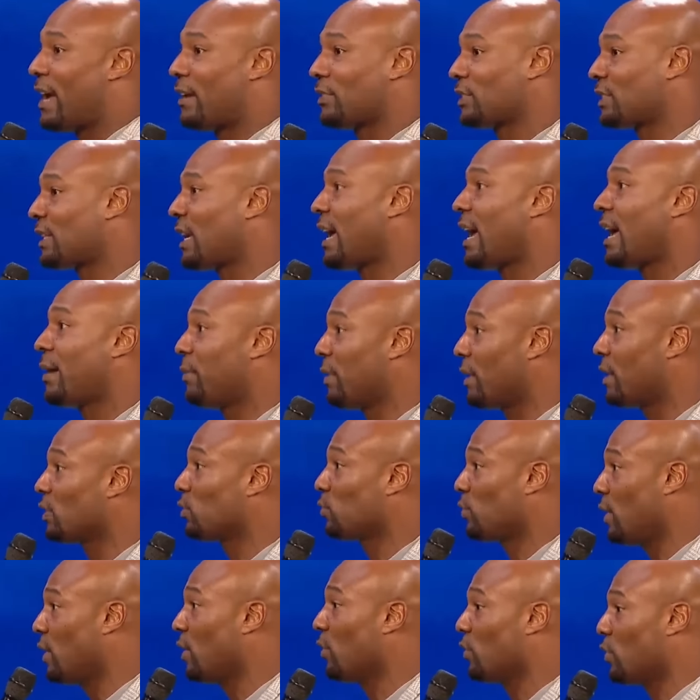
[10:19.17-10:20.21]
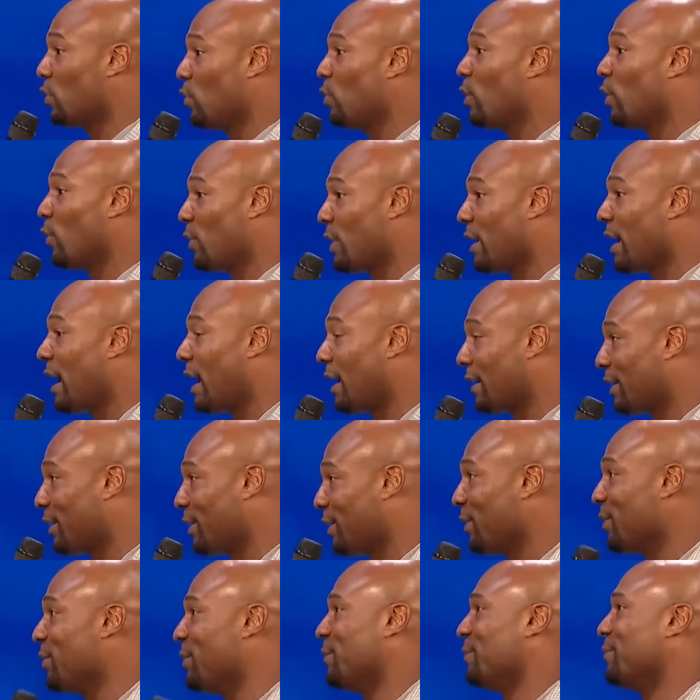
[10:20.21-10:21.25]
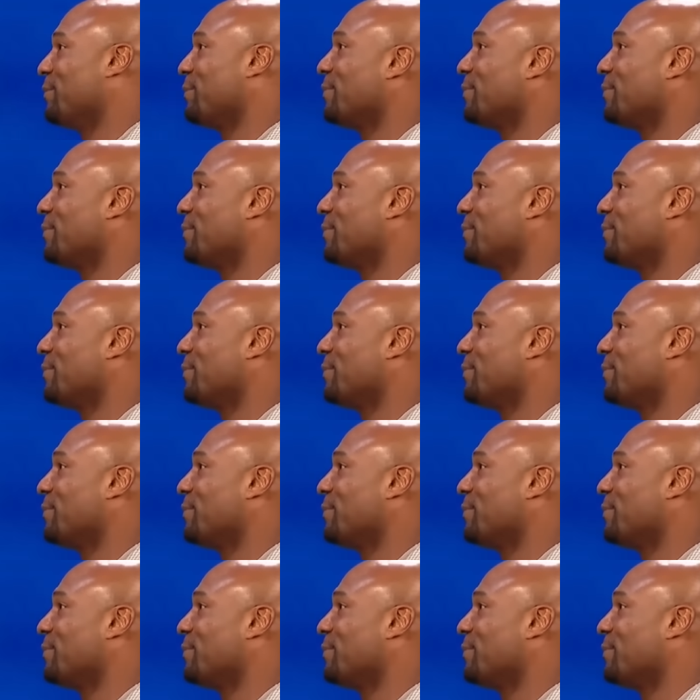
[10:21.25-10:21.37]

outside because we're going to do what we got to do.